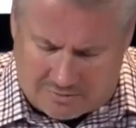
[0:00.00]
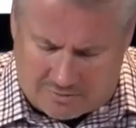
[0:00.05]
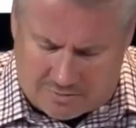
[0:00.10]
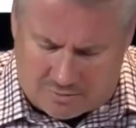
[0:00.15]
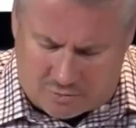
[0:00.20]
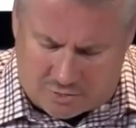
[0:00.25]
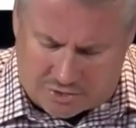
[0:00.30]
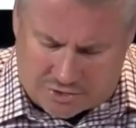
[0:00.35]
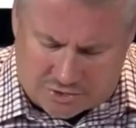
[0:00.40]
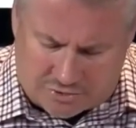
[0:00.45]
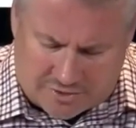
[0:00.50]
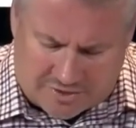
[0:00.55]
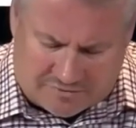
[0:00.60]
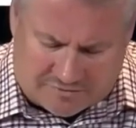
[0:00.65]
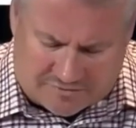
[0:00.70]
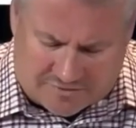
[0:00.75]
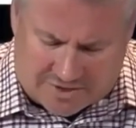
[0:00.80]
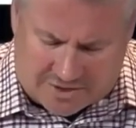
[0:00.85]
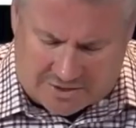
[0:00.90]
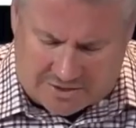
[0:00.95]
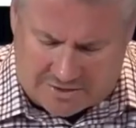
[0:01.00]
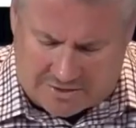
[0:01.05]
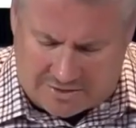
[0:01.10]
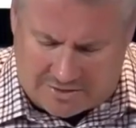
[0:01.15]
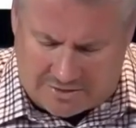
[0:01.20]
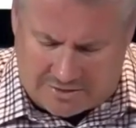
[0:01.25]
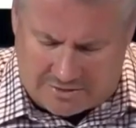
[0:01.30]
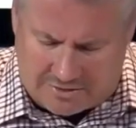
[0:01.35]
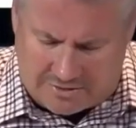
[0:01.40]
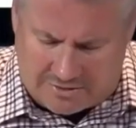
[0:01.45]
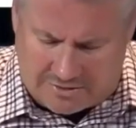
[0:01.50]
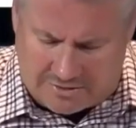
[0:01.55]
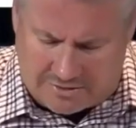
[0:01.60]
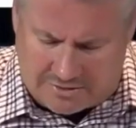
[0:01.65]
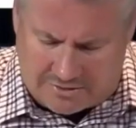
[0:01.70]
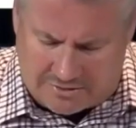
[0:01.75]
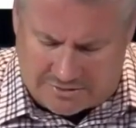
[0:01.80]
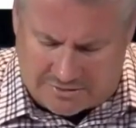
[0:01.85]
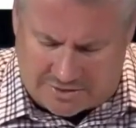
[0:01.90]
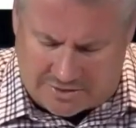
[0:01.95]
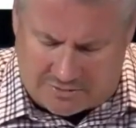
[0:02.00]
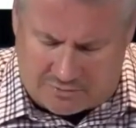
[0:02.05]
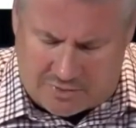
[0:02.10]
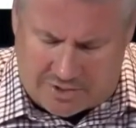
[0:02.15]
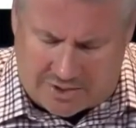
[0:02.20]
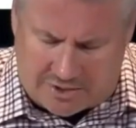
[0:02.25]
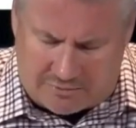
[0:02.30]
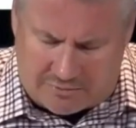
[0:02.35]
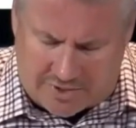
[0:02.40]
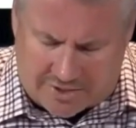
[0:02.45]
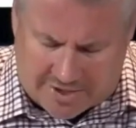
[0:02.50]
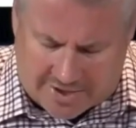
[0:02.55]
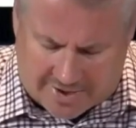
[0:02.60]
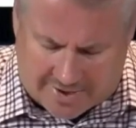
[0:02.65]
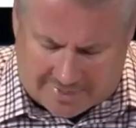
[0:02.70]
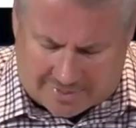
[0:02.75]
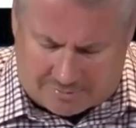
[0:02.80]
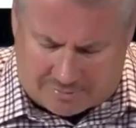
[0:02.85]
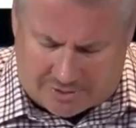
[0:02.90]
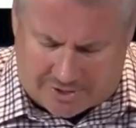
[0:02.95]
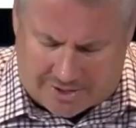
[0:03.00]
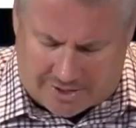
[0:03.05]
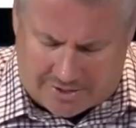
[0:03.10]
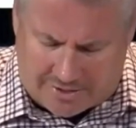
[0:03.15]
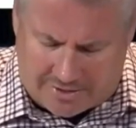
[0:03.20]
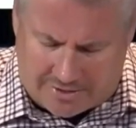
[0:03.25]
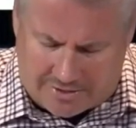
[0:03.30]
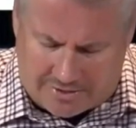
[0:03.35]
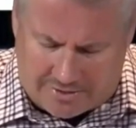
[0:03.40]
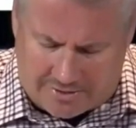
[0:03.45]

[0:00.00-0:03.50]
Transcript: when we're drifting so that we can recalibrate